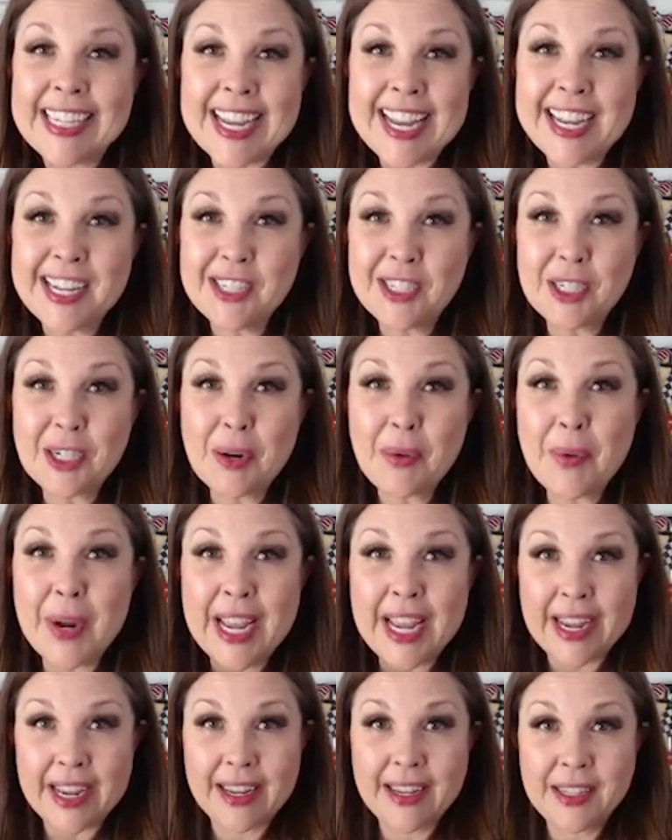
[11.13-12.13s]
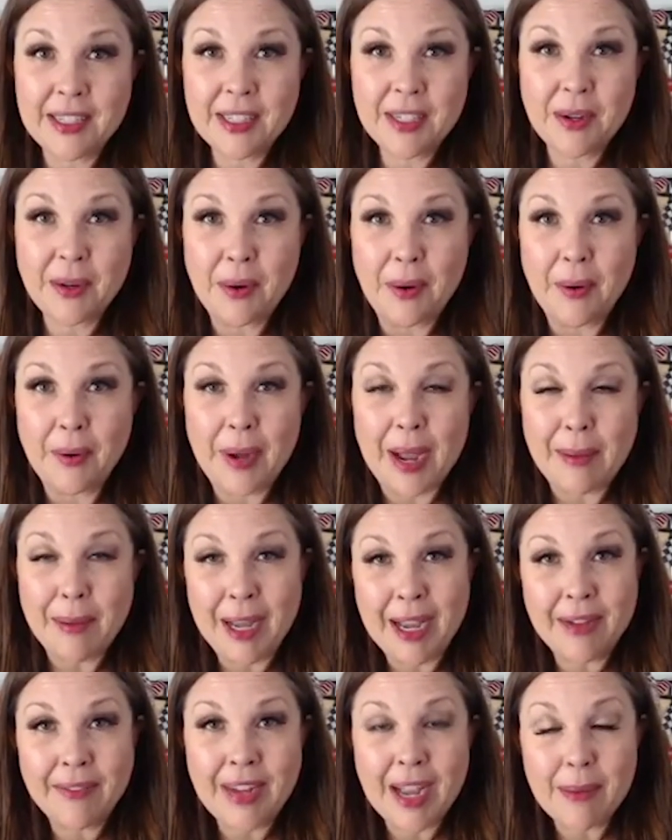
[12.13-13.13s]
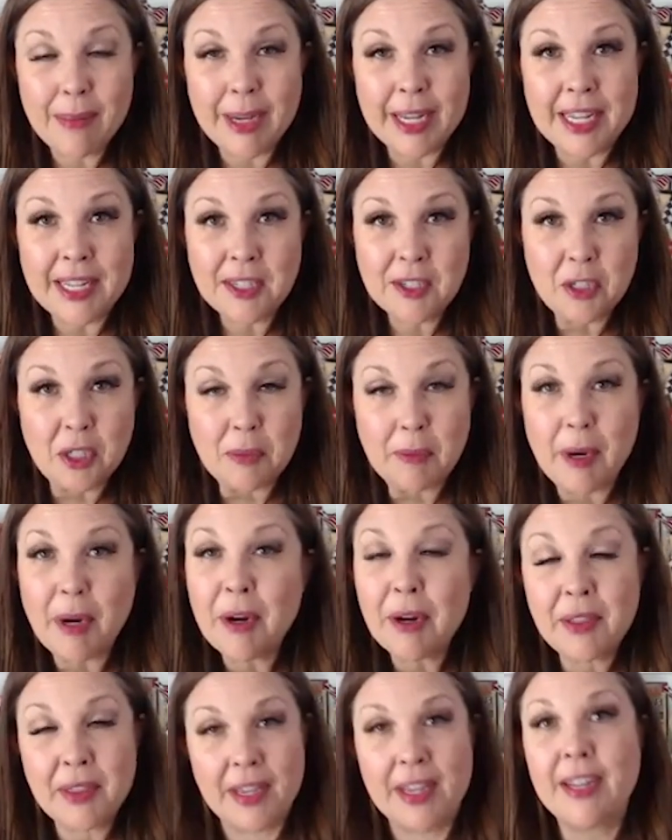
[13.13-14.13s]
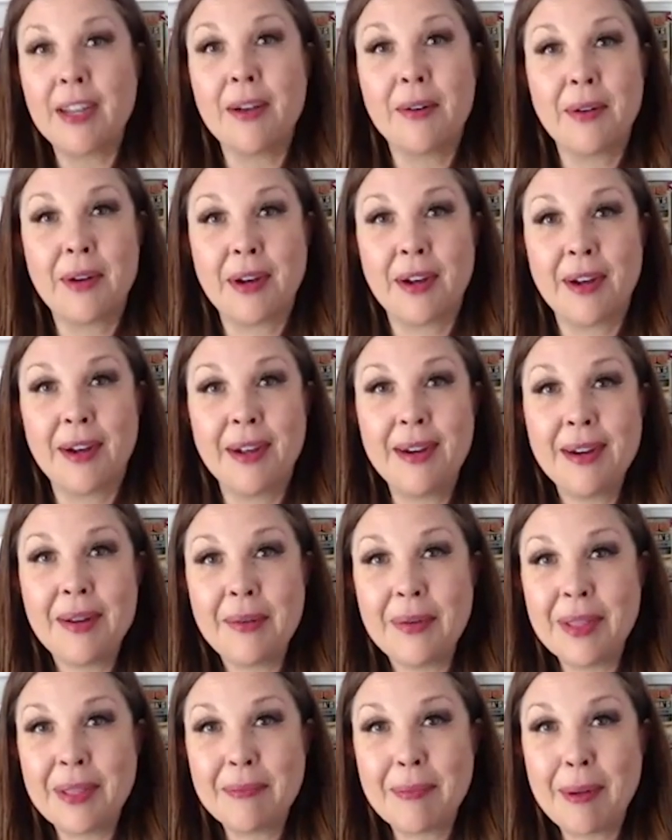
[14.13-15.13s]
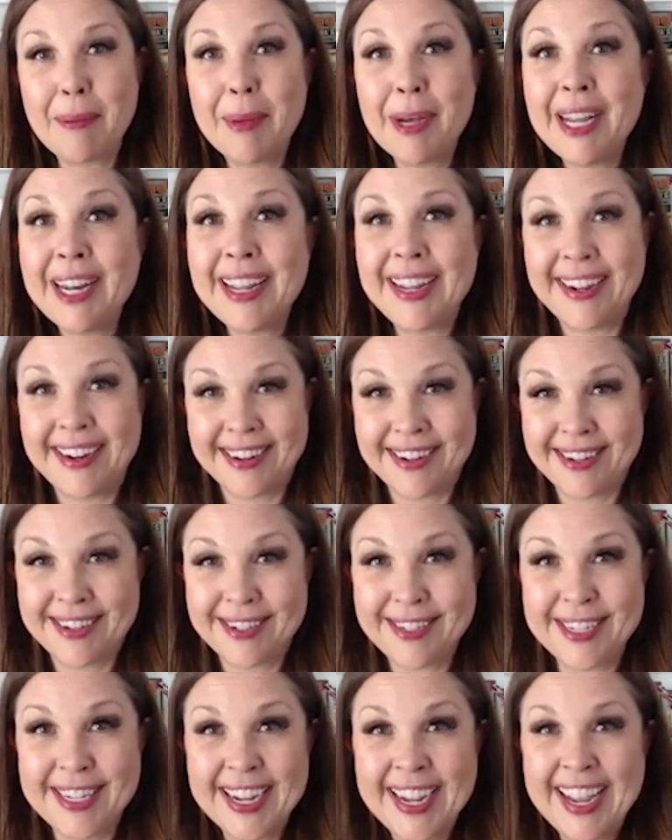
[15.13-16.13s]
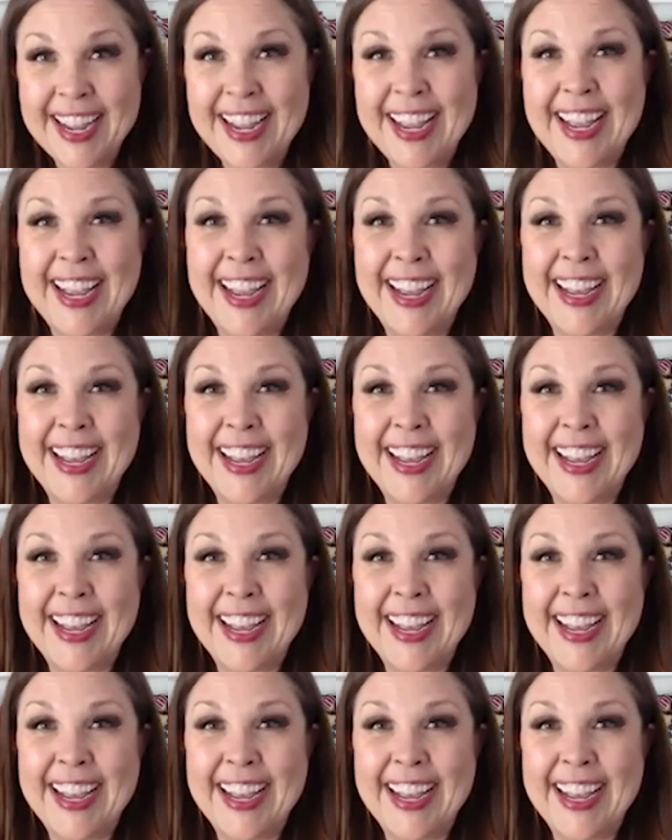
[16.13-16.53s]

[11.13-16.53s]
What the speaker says: It's Easter week. So I've got my Easter spirit thing going on with my bunny ears.